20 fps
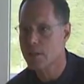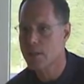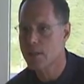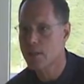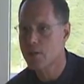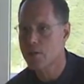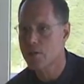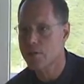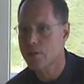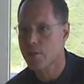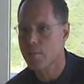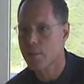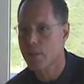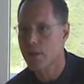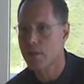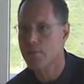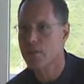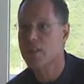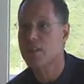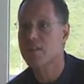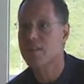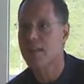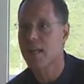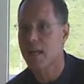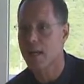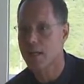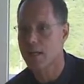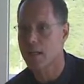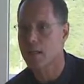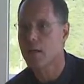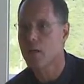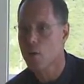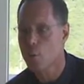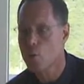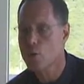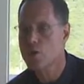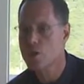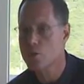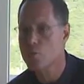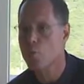cure somebody of insanity,
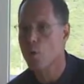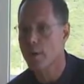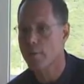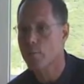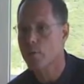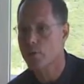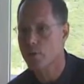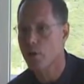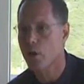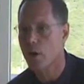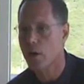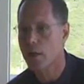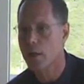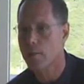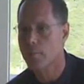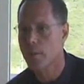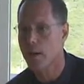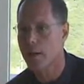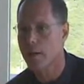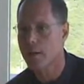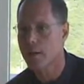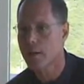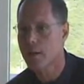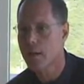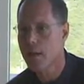which is what we're talking about.